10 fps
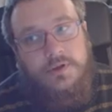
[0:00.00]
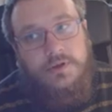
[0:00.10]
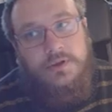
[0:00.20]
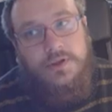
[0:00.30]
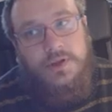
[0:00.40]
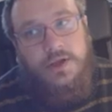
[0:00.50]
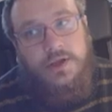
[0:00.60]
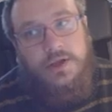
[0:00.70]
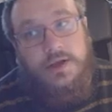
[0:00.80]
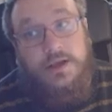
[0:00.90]
they're
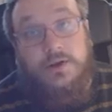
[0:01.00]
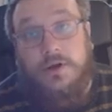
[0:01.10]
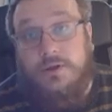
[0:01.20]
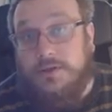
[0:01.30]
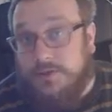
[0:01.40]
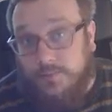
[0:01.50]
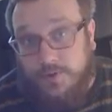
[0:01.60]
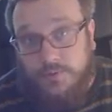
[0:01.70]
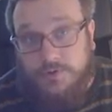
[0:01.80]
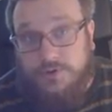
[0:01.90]
going to let you know that somebody
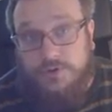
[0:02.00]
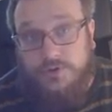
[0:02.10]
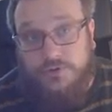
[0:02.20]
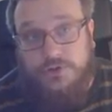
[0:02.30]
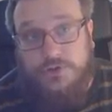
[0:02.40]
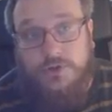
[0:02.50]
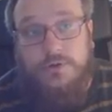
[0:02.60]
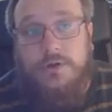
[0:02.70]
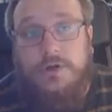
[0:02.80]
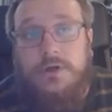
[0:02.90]
wants to talk to you,
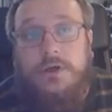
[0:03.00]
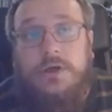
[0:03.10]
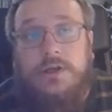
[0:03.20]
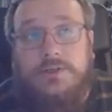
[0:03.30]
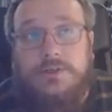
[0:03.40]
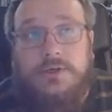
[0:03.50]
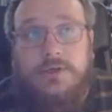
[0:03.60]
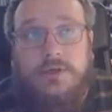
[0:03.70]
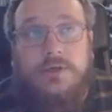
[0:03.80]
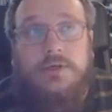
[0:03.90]
there's
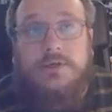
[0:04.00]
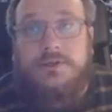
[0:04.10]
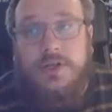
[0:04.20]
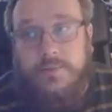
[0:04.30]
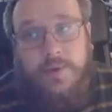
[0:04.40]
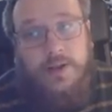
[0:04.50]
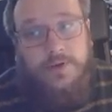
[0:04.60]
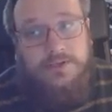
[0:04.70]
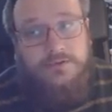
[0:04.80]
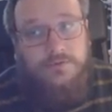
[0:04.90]
an email
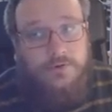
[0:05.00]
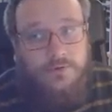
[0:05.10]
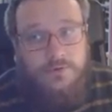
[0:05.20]
waiting for you or